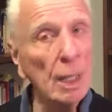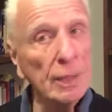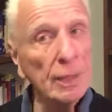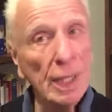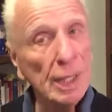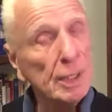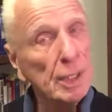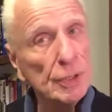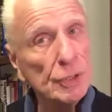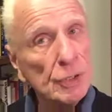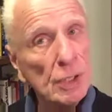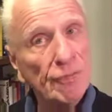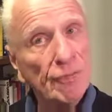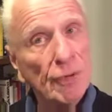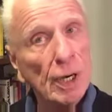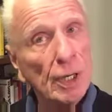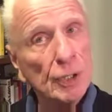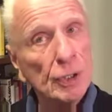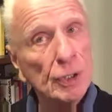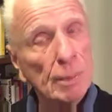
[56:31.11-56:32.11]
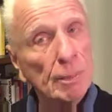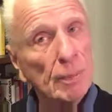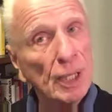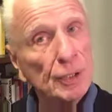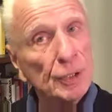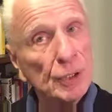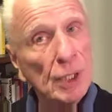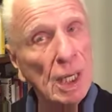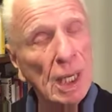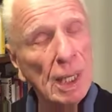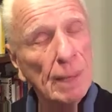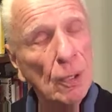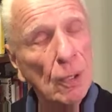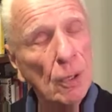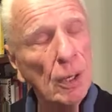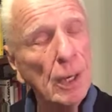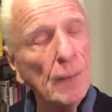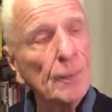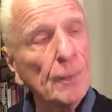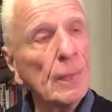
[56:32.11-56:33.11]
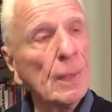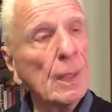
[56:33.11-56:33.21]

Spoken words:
That doesn't function much anymore.